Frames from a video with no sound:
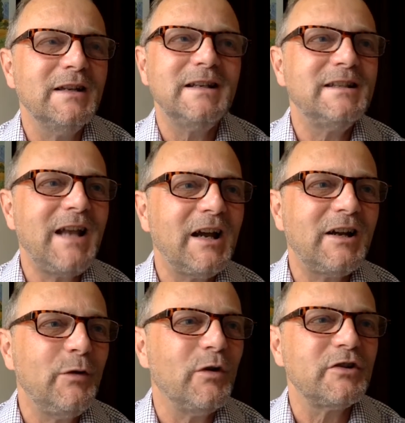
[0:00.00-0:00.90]
It's
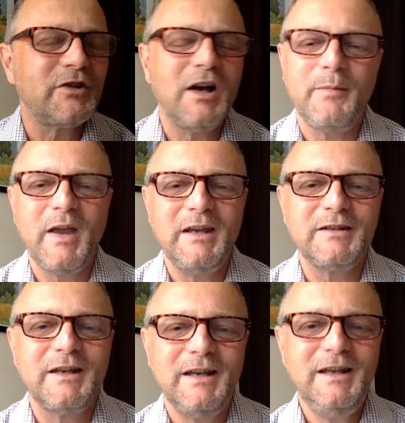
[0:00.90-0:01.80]
exactly what Psalm
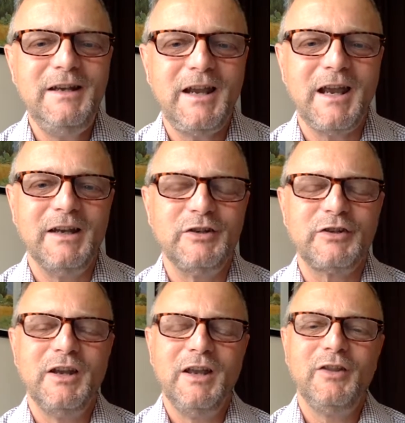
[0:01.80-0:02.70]
8 indicates,
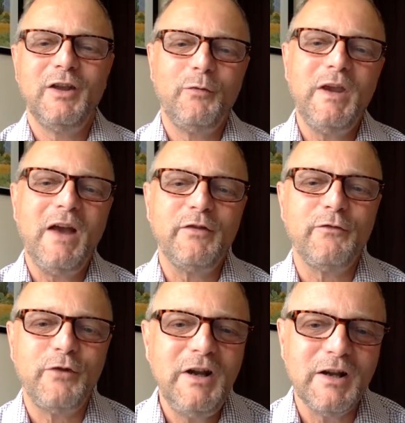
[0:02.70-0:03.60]
that we have the
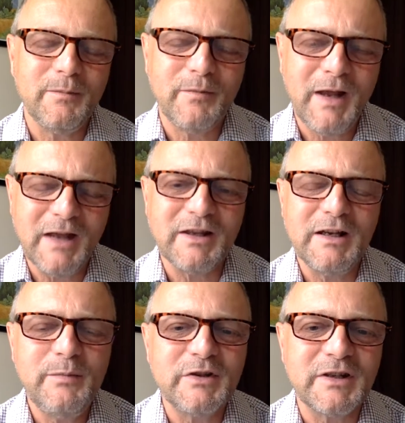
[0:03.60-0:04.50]
freedom and the
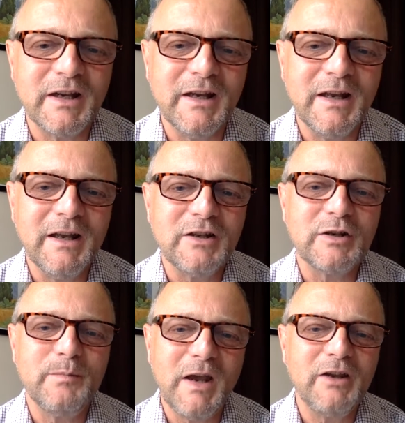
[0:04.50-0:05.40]
liberty to
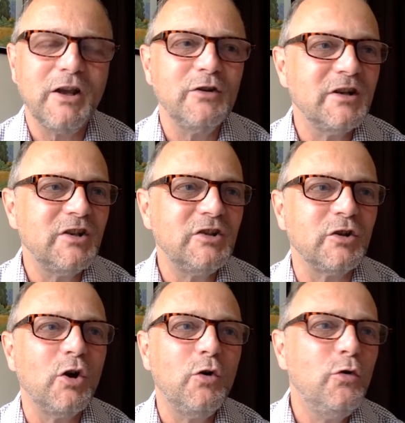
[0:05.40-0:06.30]
make those
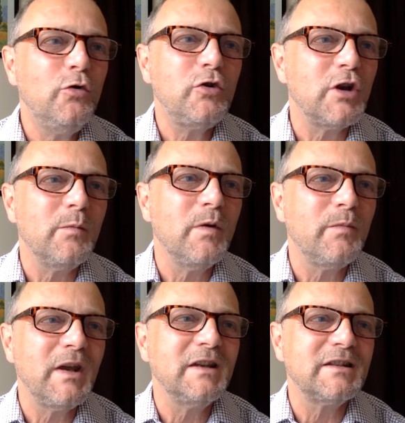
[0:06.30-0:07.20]
decisions. All human
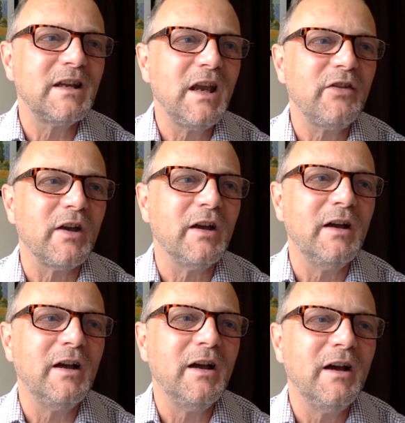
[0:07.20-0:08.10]
beings together
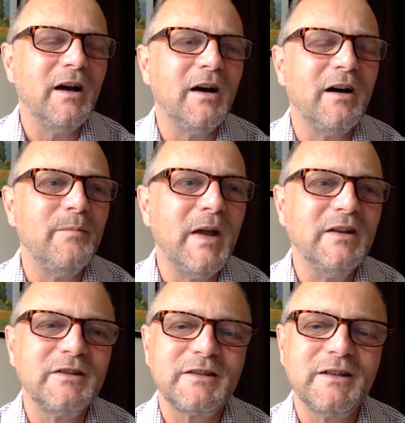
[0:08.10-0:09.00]
are
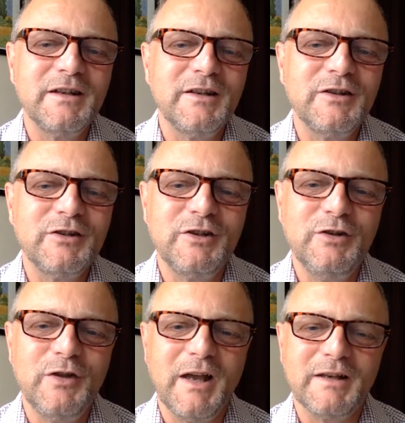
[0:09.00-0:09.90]
meant to
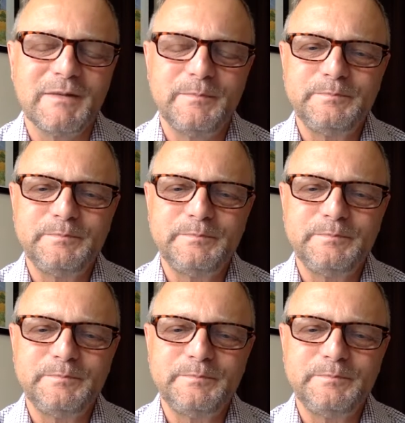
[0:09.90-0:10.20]
do that.